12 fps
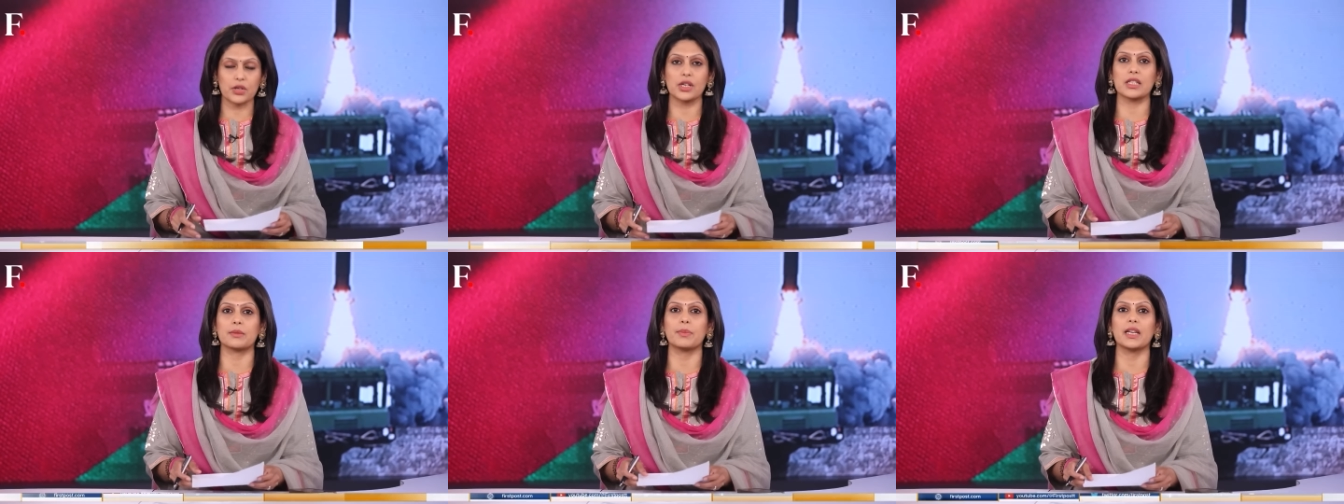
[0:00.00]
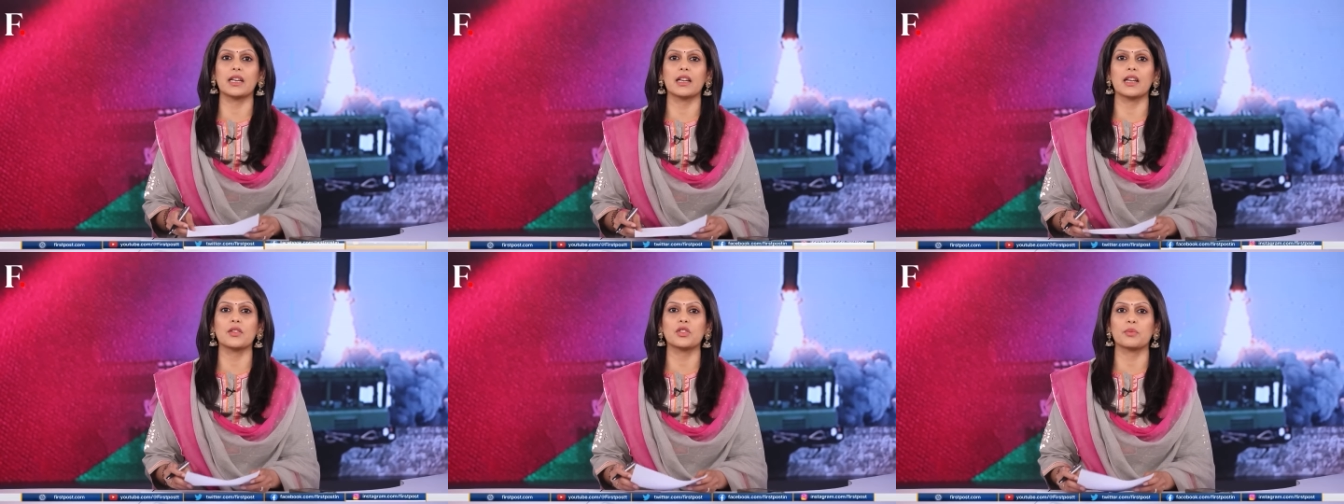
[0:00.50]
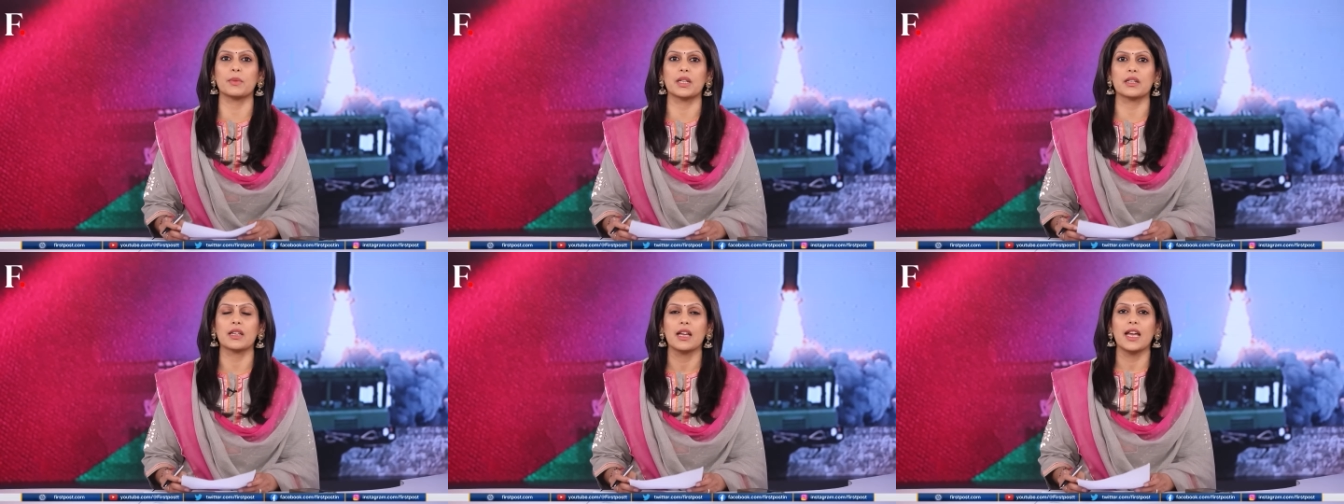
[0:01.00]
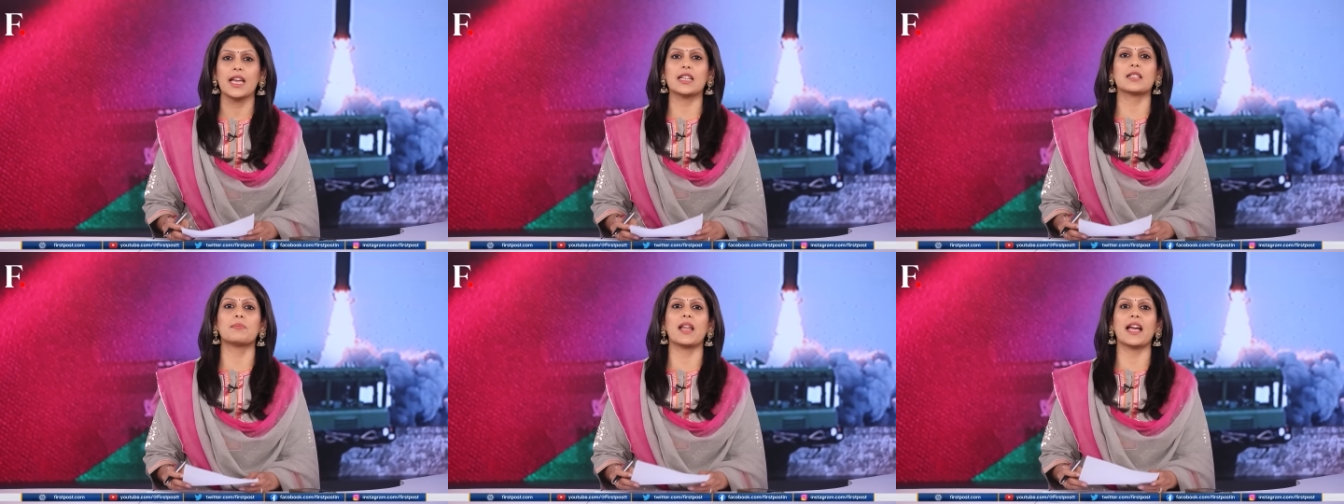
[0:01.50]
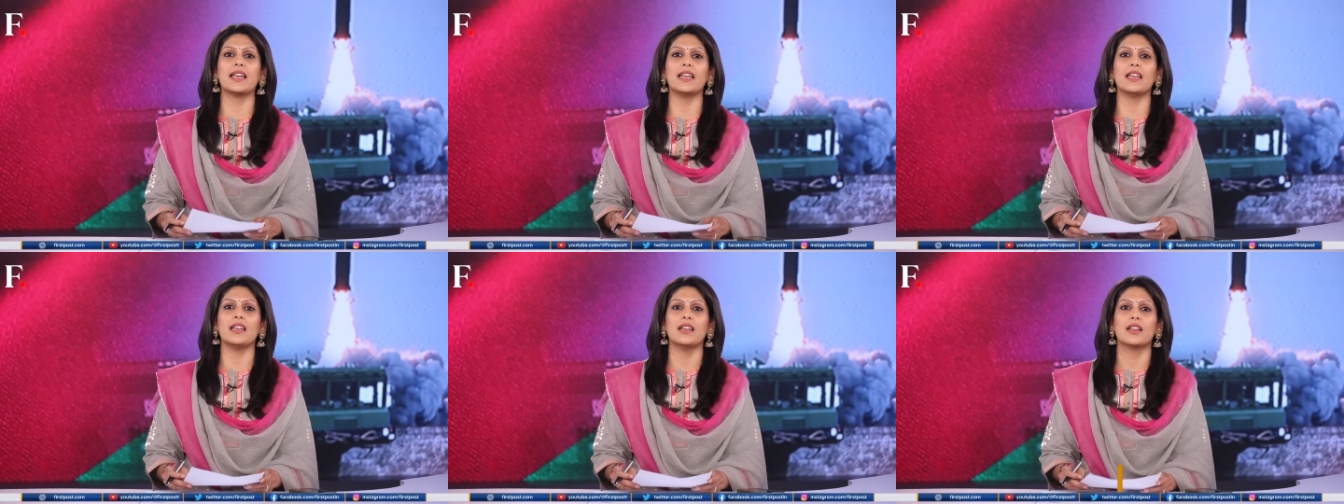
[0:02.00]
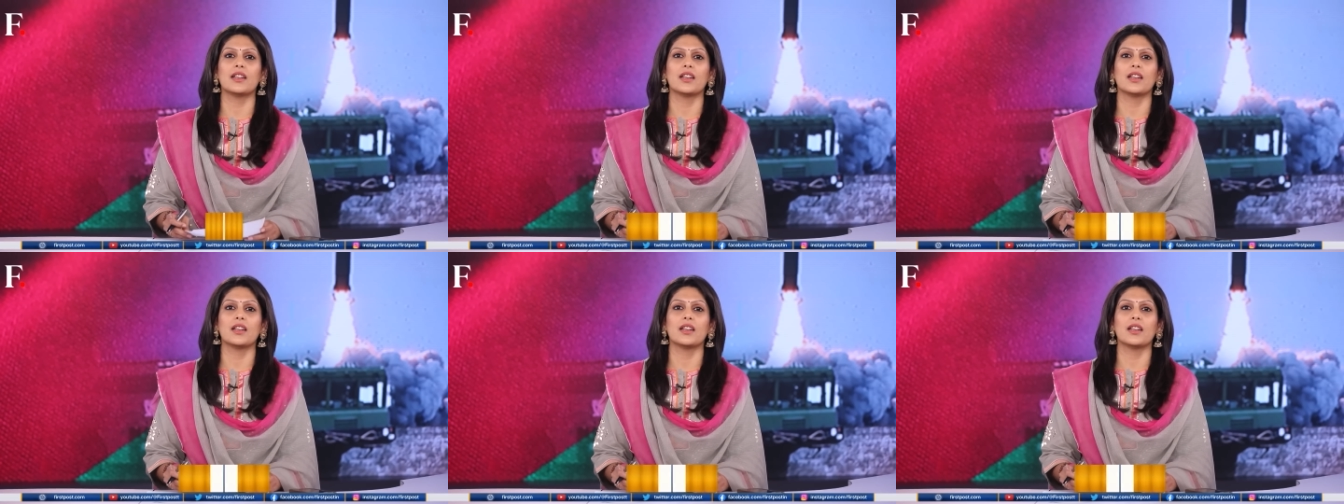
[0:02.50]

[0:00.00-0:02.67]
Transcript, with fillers: Russia's big announcement. It is planning